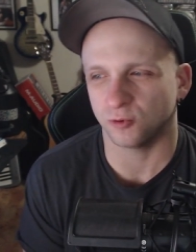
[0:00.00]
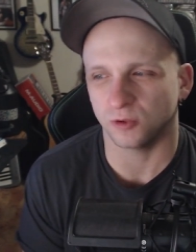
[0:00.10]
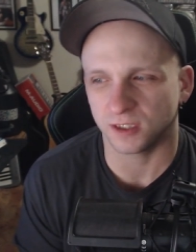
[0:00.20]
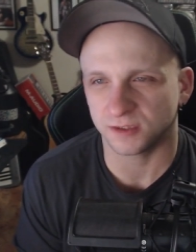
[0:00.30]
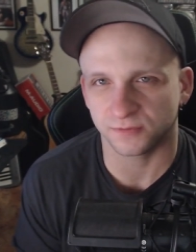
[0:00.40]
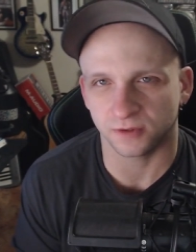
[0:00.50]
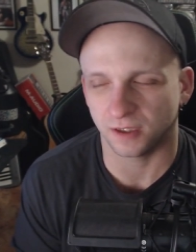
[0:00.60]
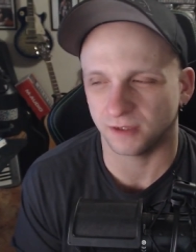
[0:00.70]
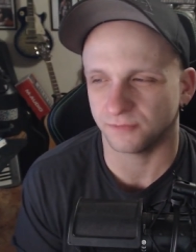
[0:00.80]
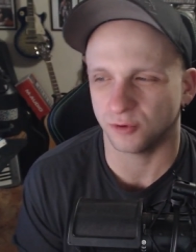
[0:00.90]
lust for
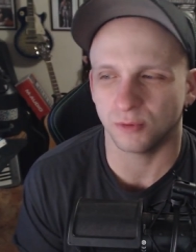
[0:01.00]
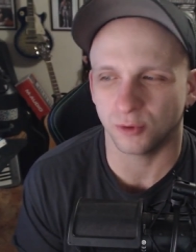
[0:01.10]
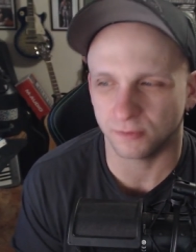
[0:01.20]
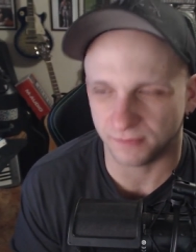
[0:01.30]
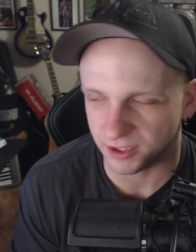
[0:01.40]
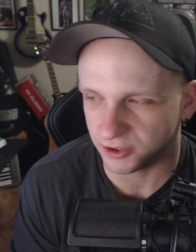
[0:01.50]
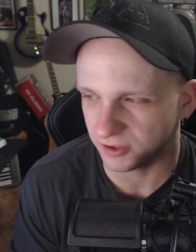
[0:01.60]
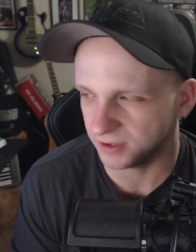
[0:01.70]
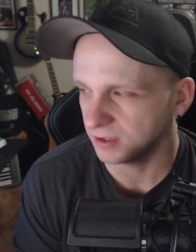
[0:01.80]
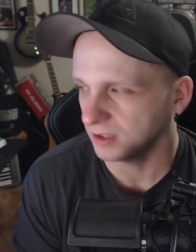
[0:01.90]
life, no
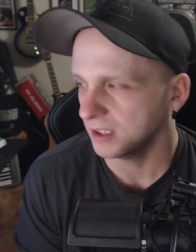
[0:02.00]
motivation.